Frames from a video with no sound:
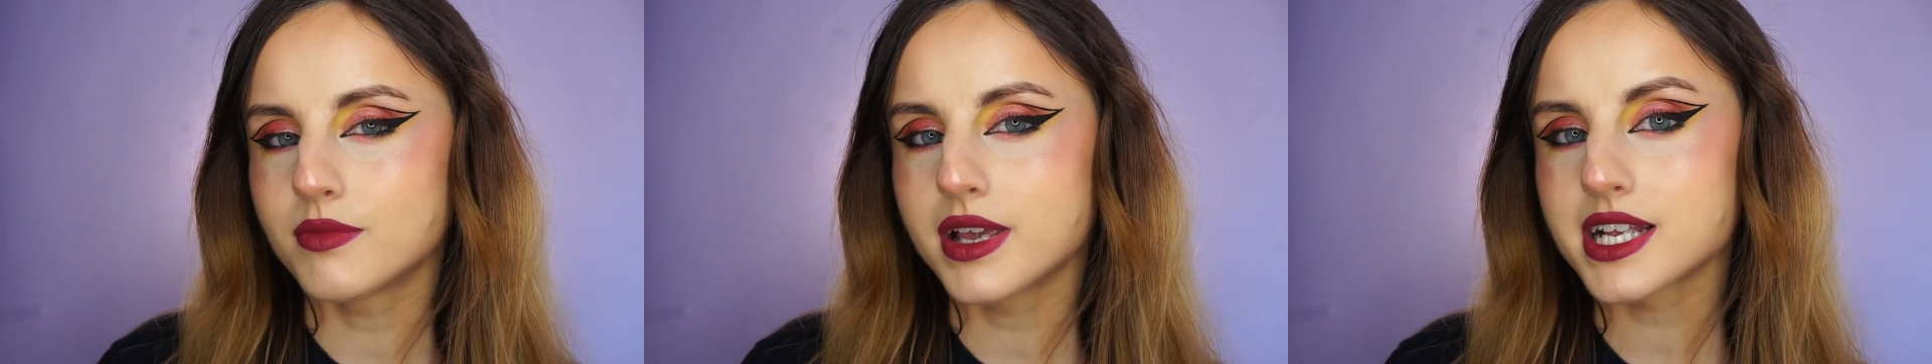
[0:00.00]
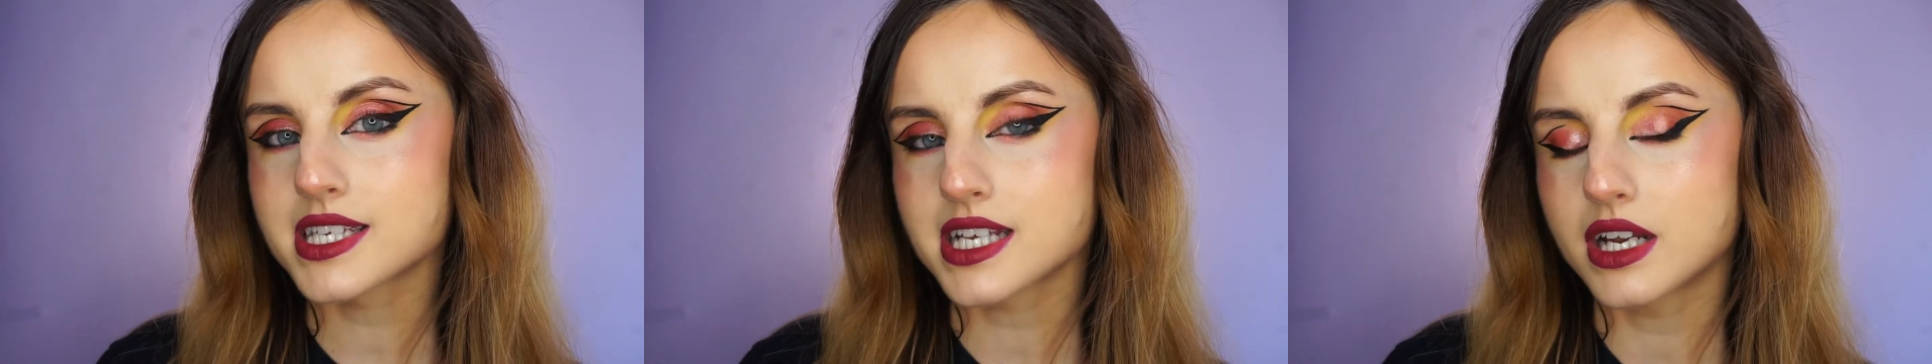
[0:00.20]

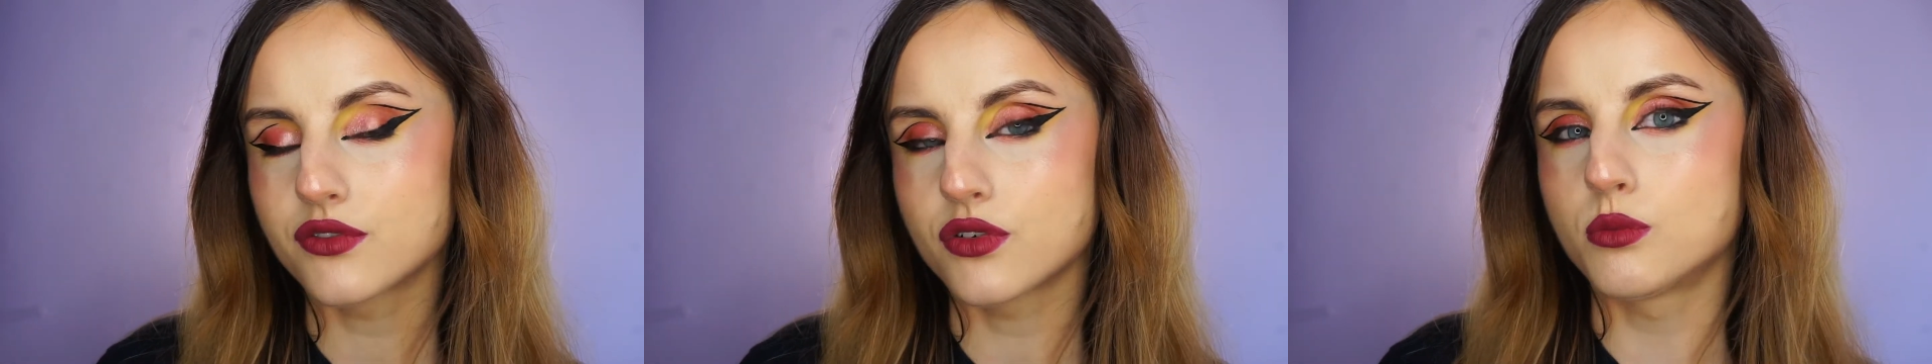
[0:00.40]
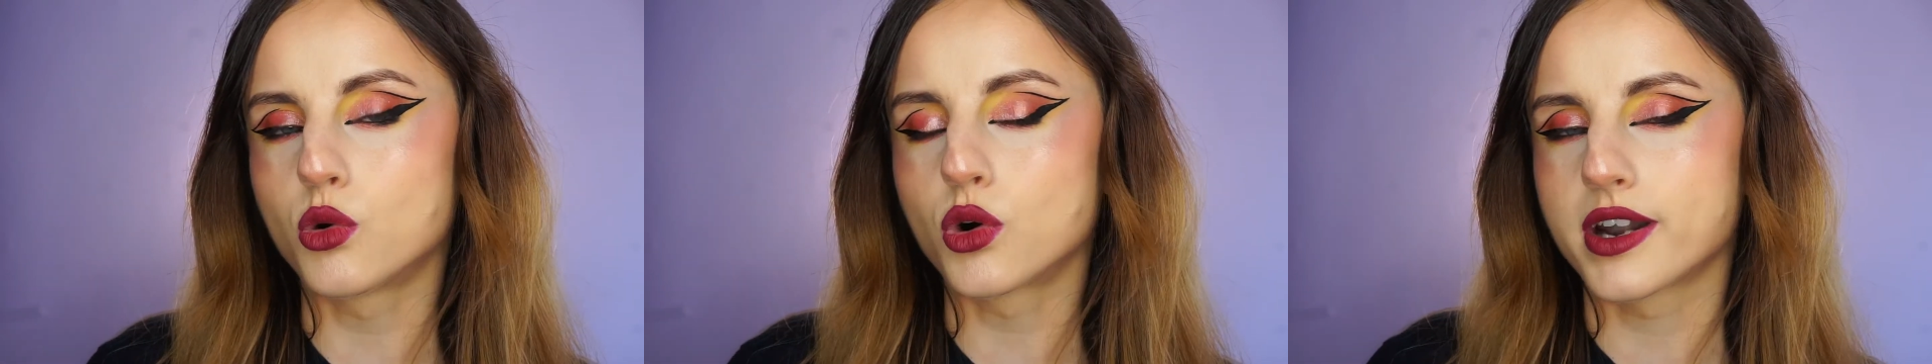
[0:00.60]
Makes kind of
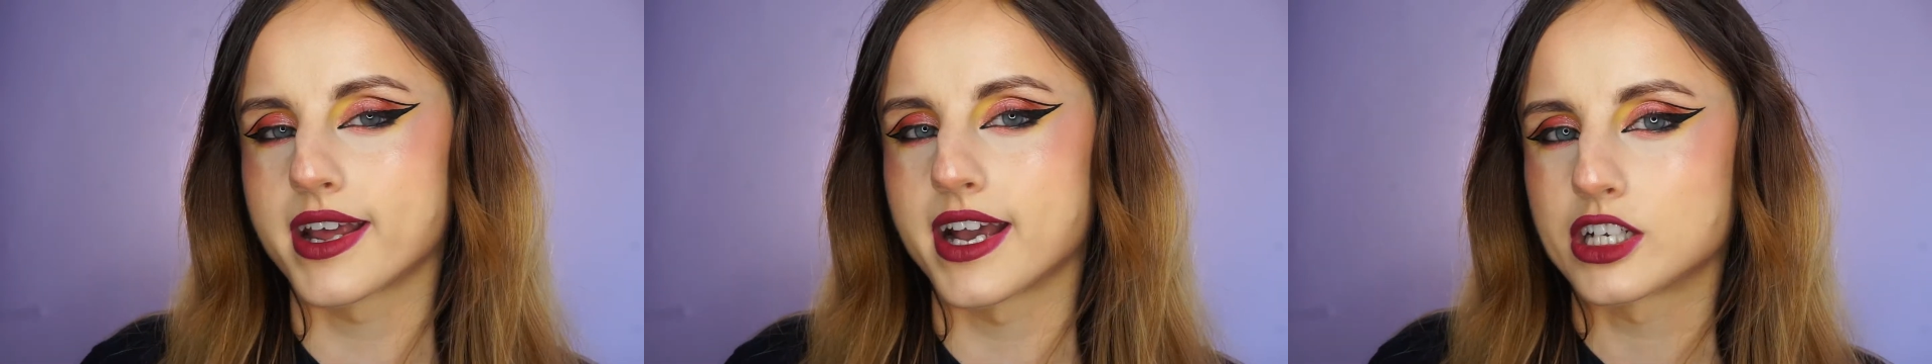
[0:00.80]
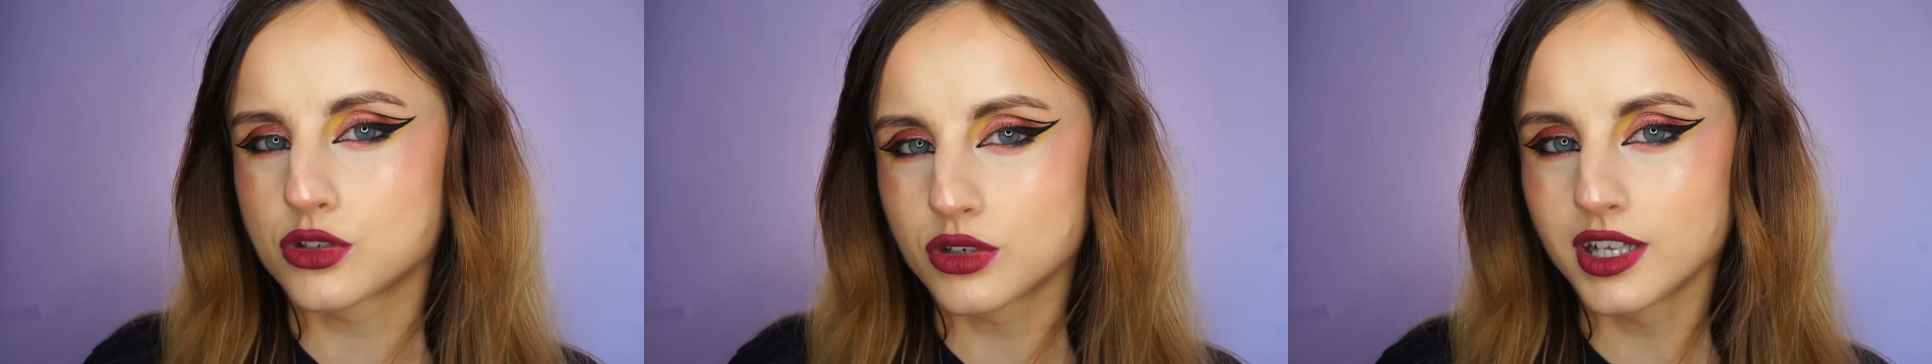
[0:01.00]
a more
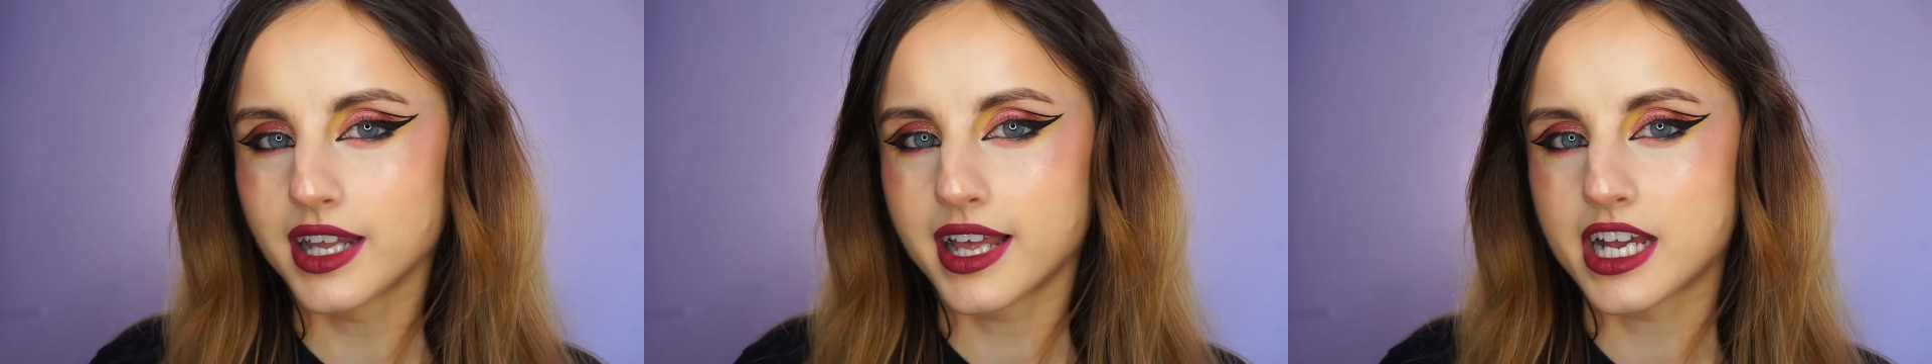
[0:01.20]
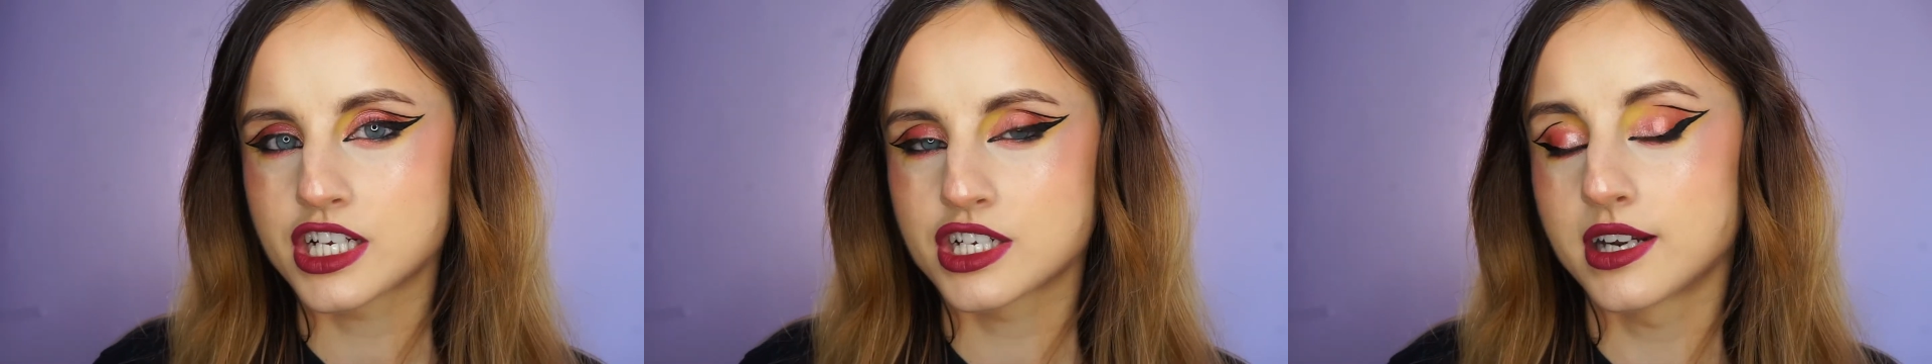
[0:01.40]
natural lash,